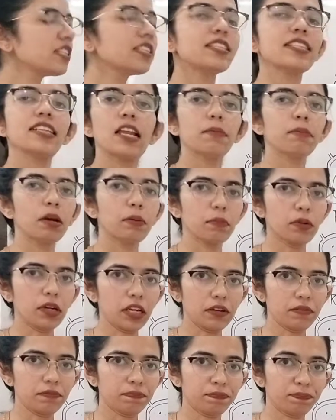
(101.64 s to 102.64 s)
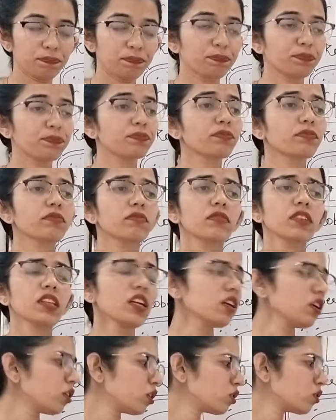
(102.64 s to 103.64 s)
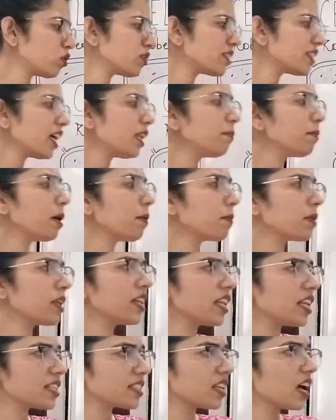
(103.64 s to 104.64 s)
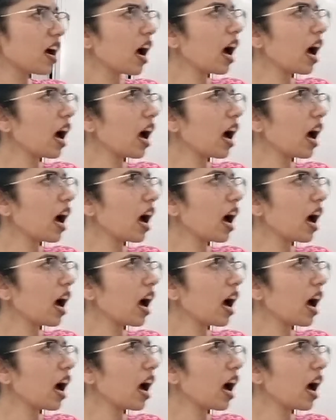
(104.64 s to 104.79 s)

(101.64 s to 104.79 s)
is cell membrane. So cell membrane is the